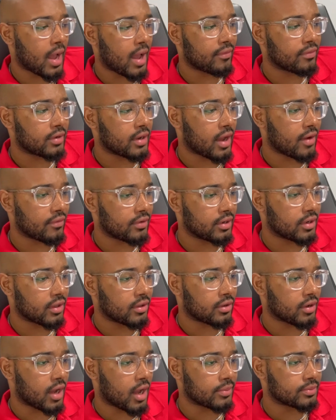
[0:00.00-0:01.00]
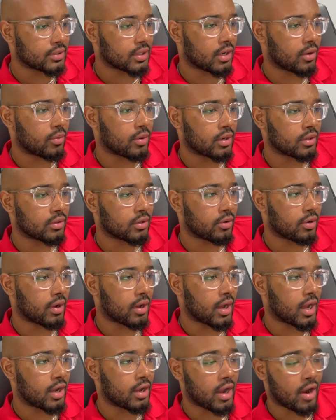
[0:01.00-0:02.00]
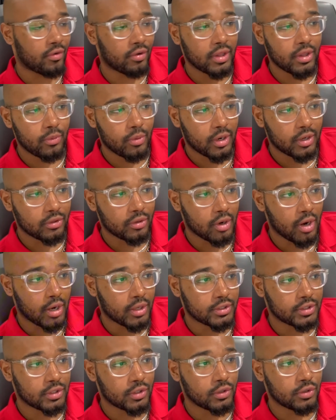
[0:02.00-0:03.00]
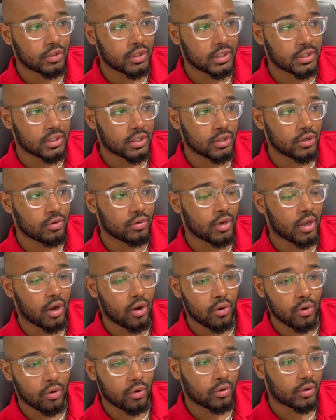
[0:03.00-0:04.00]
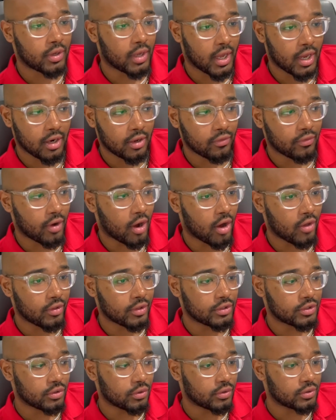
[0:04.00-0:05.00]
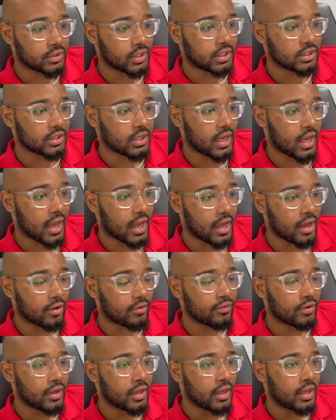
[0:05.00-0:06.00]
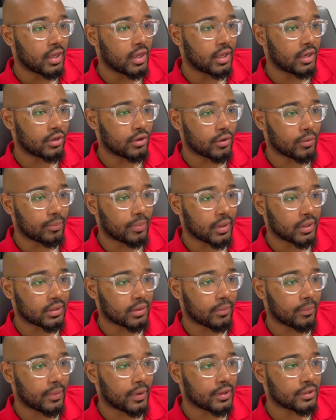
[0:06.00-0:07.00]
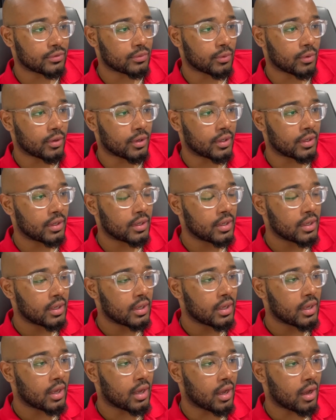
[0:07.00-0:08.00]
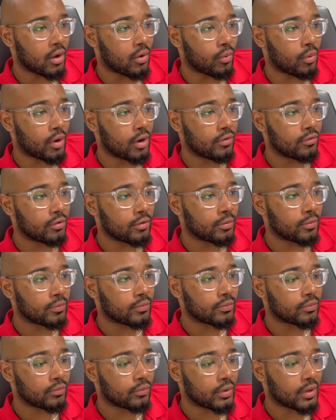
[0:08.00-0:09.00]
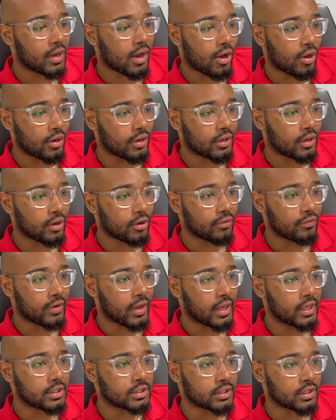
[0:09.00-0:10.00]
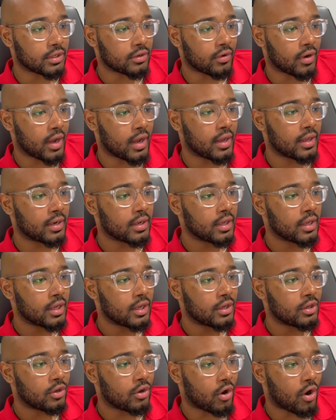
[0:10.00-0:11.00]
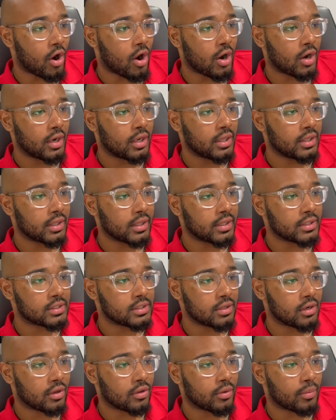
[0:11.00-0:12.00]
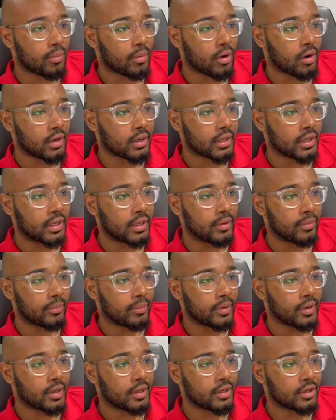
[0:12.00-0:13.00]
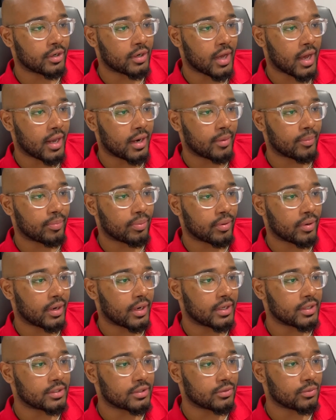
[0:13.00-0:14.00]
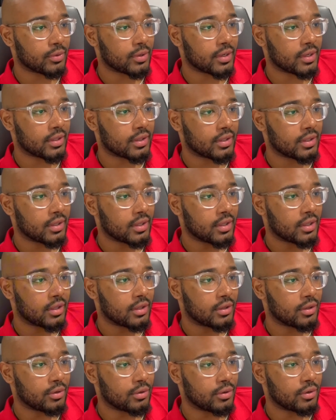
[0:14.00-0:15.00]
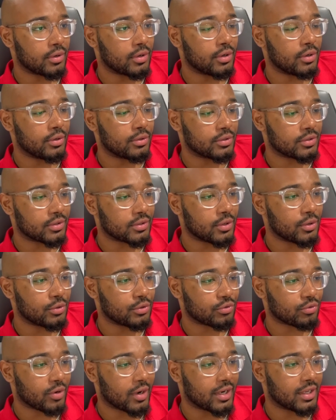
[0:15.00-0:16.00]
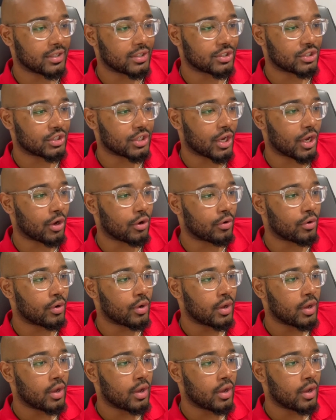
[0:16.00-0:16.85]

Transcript: I have another option I want to throw out. I really want to throw out two, just so you know kind of all the tools that you have, and you can pick the best one. One of them, we call it an ovation, right? You're already listed on the market, but you're not impressed with who's running the show.